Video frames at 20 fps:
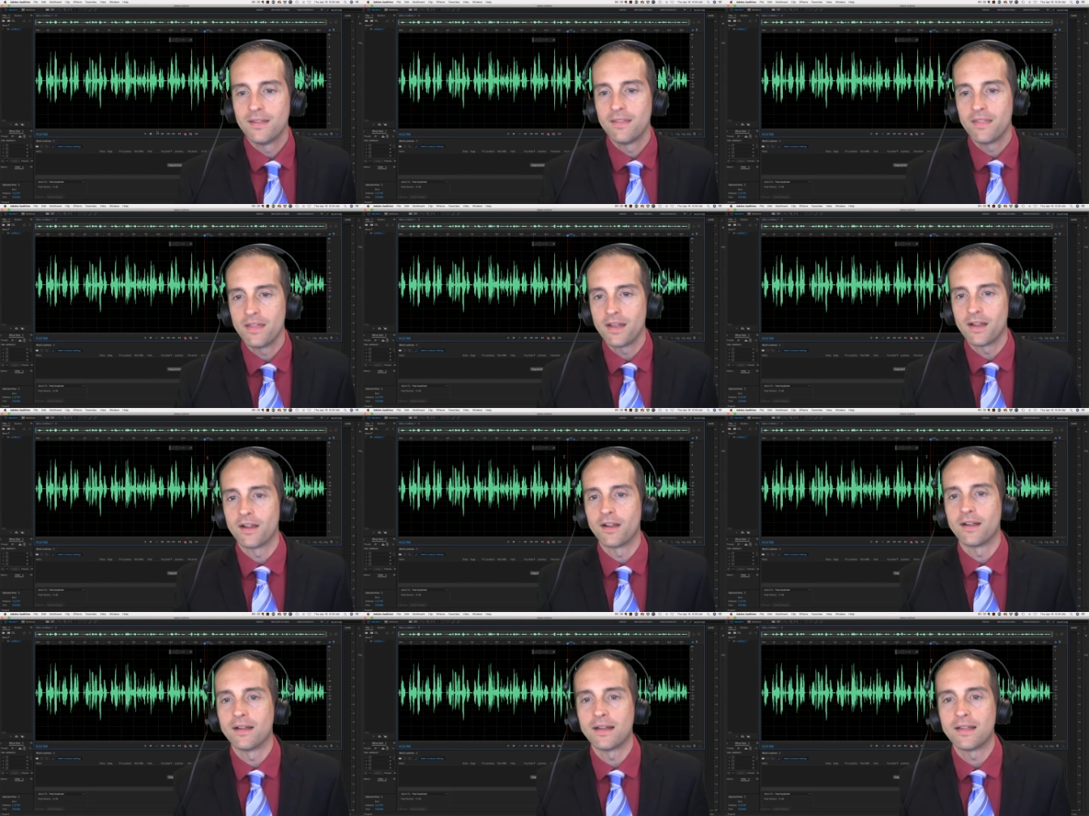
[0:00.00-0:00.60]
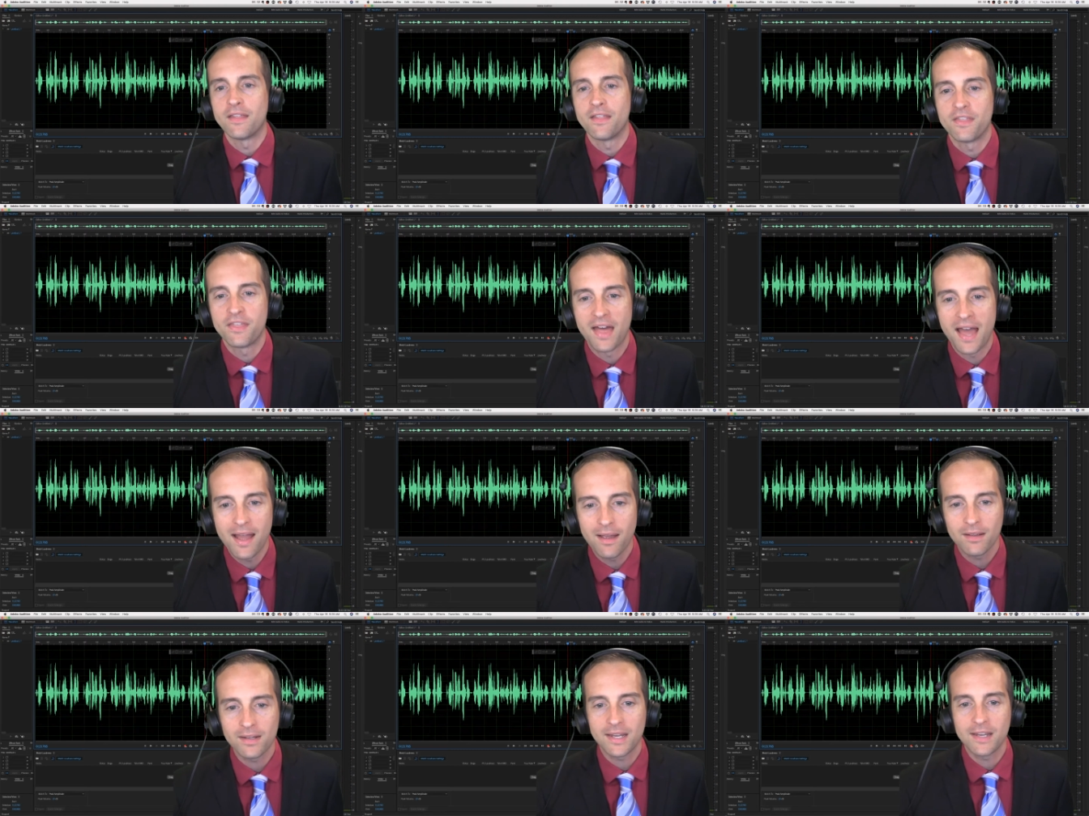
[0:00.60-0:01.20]
There,
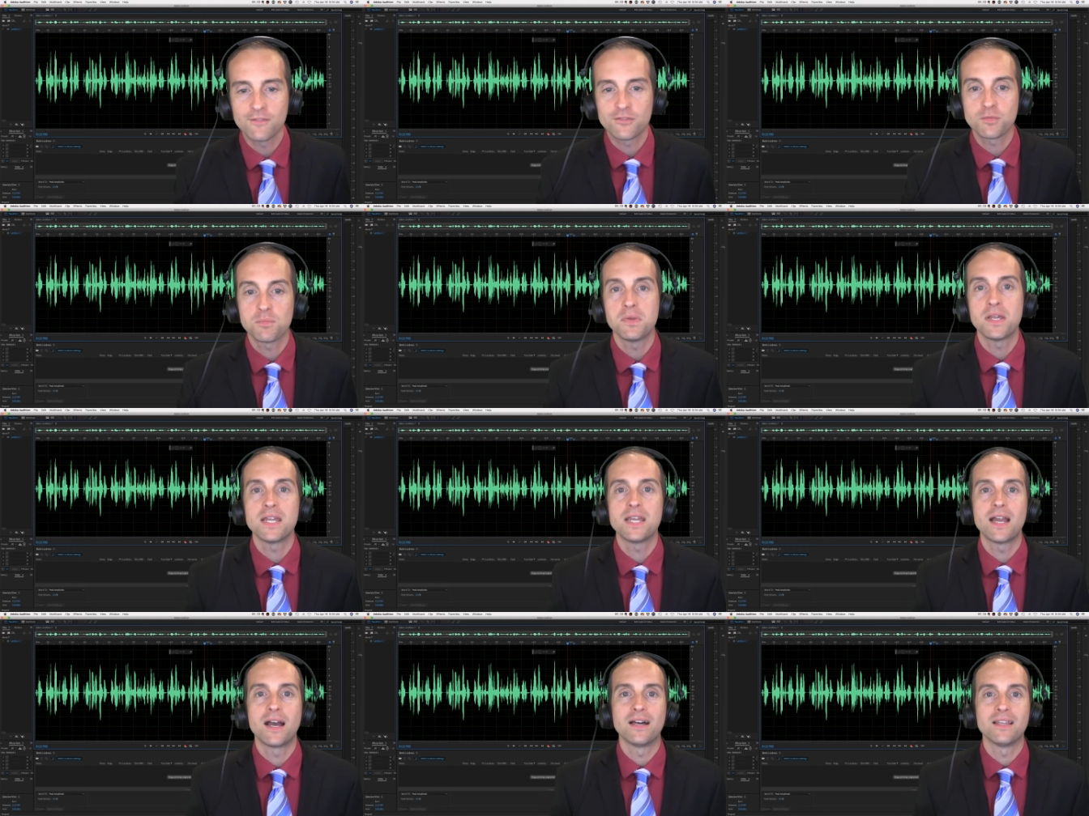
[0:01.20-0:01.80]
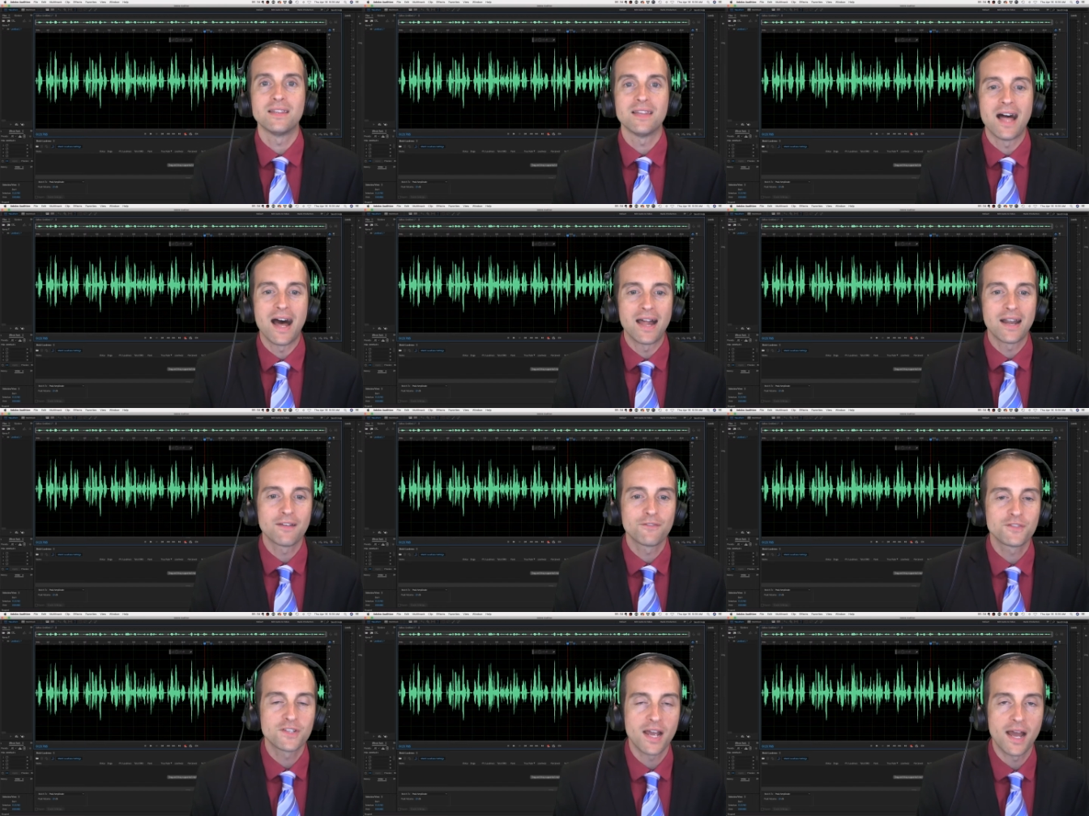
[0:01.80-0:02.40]
that gives me a lot
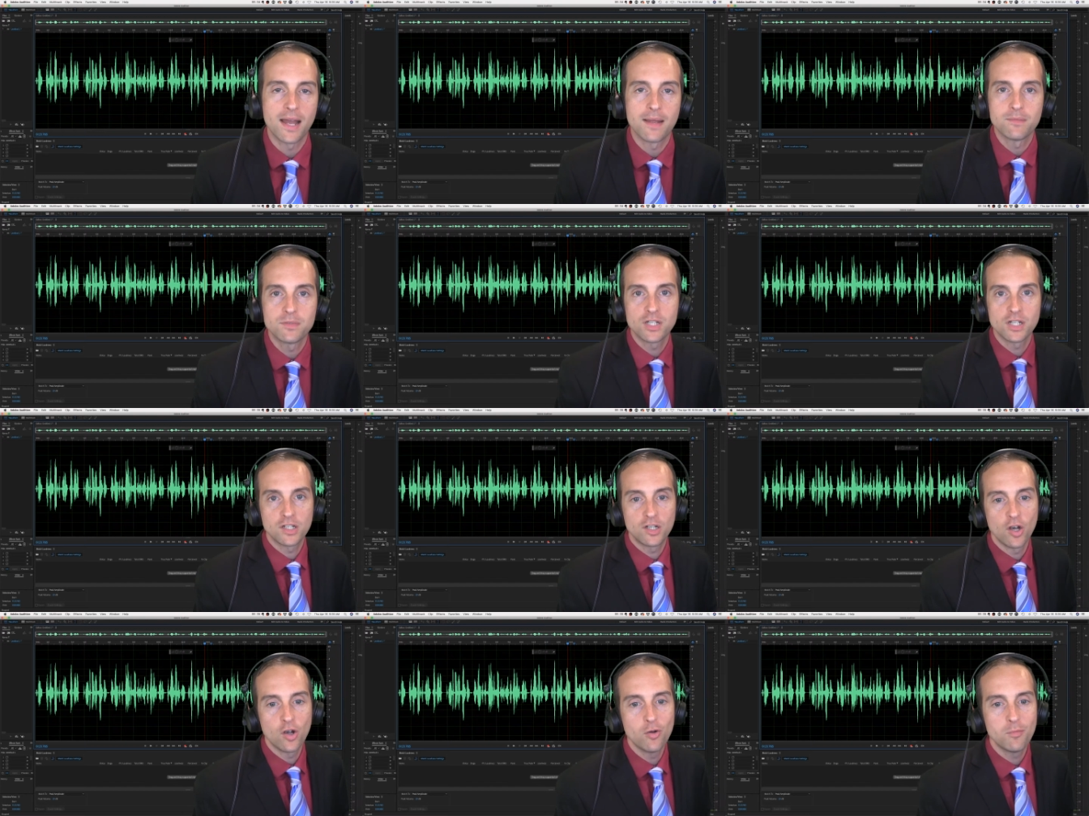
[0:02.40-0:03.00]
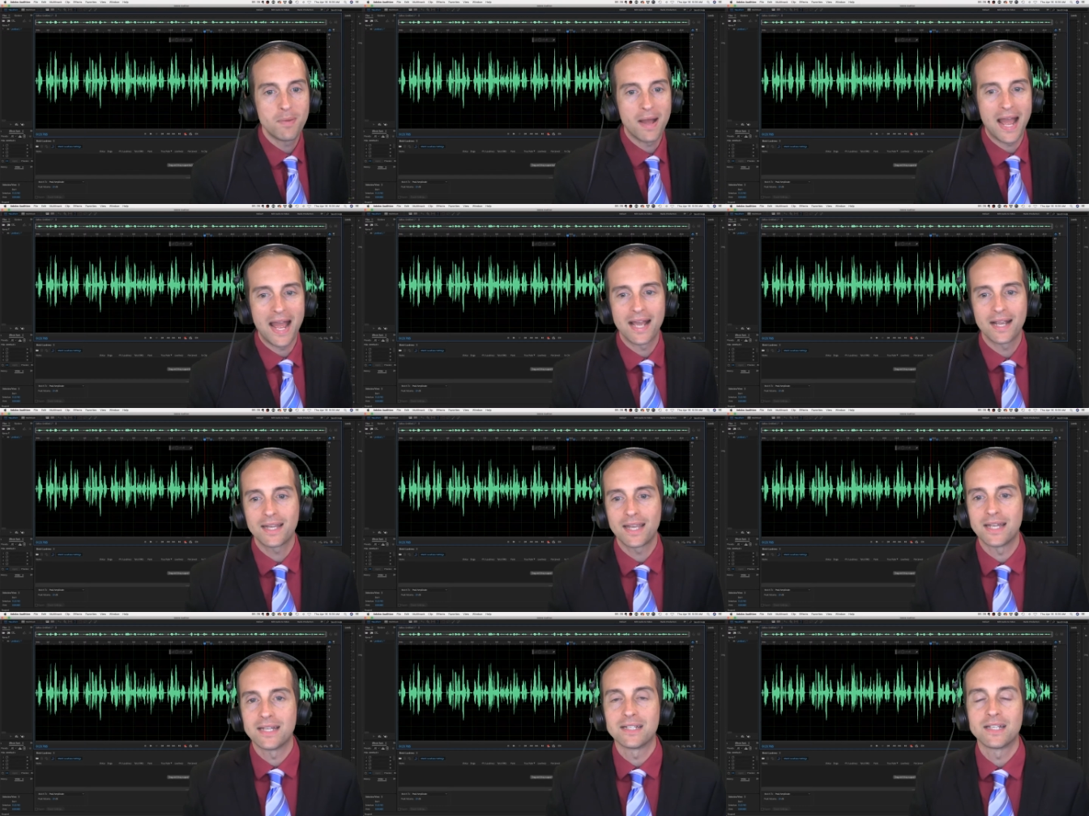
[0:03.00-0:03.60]
of time to go
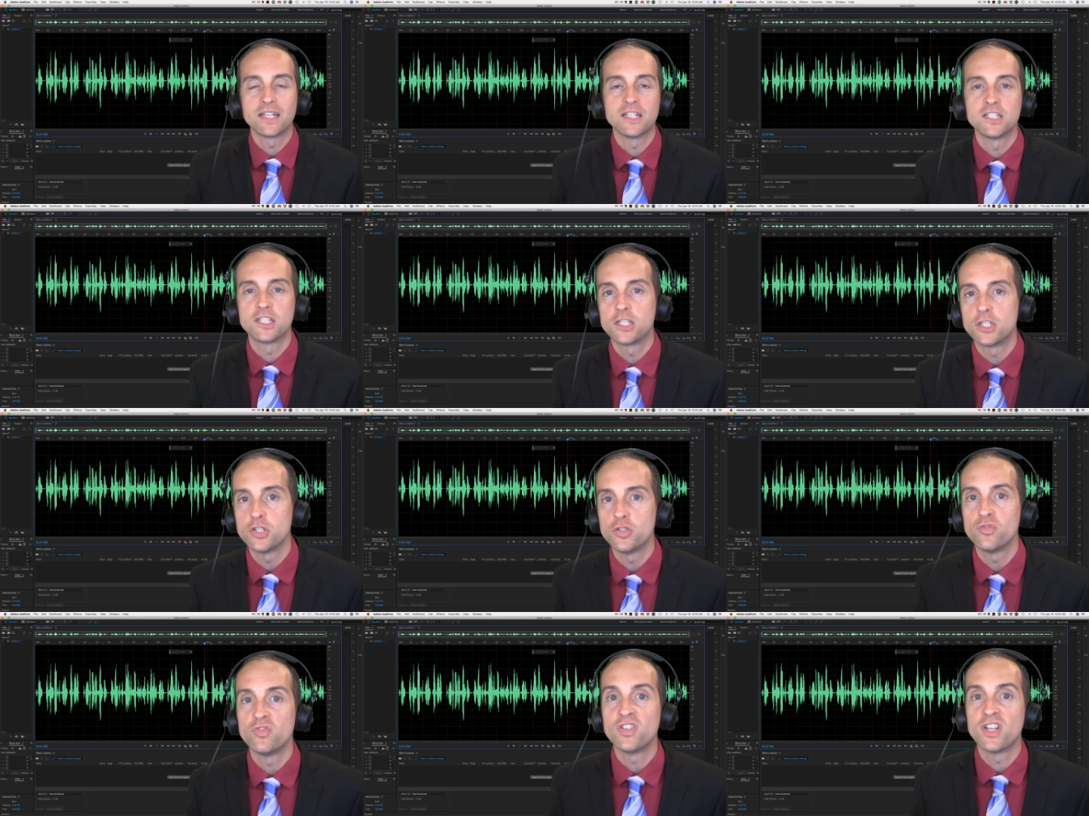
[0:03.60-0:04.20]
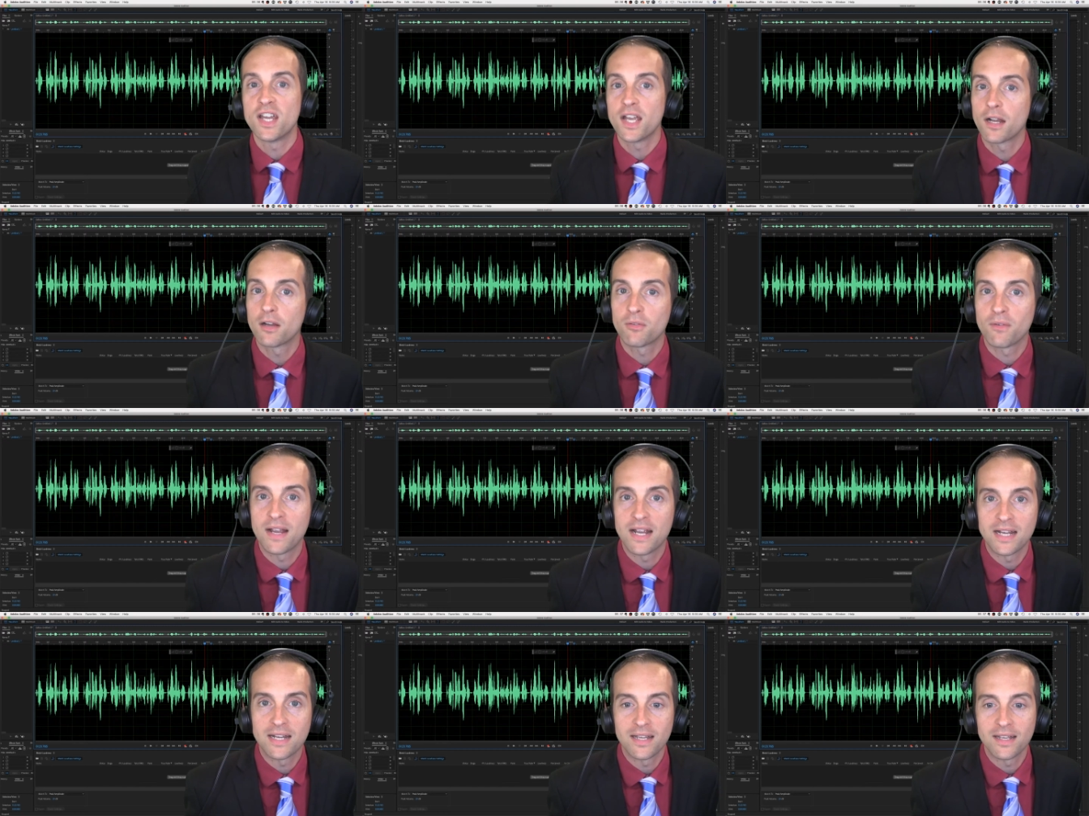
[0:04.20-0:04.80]
back and continue
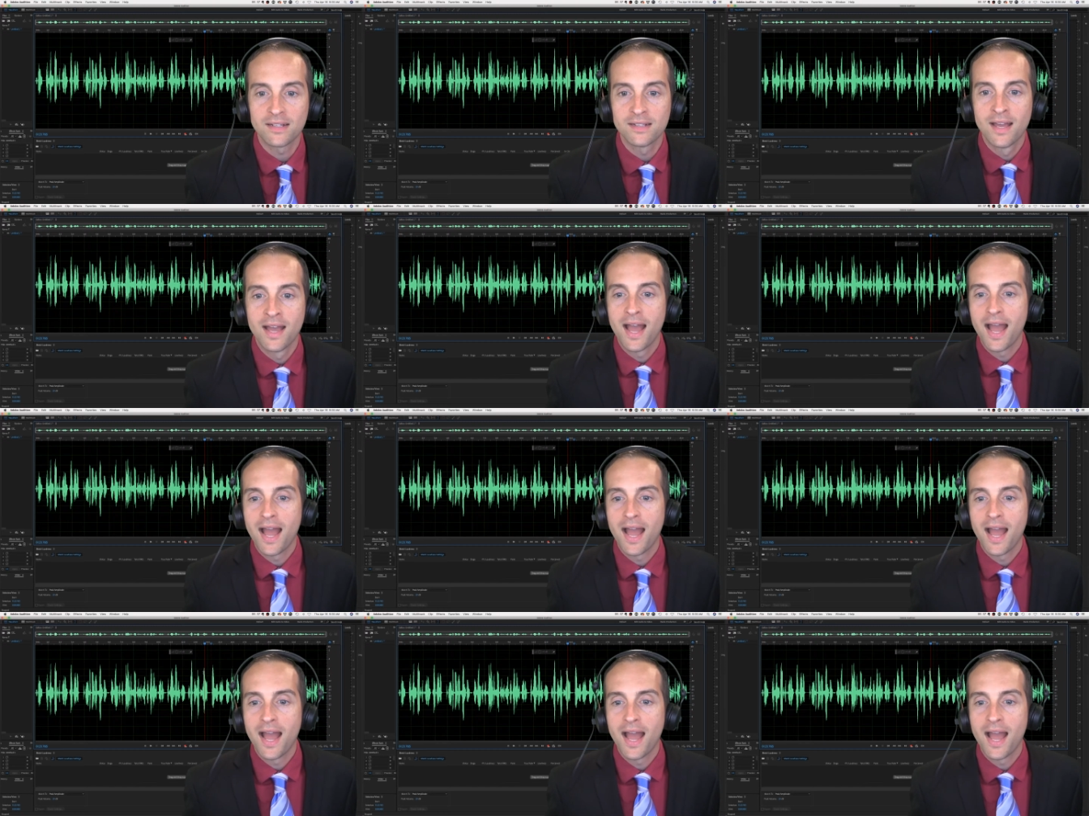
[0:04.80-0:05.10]
narrating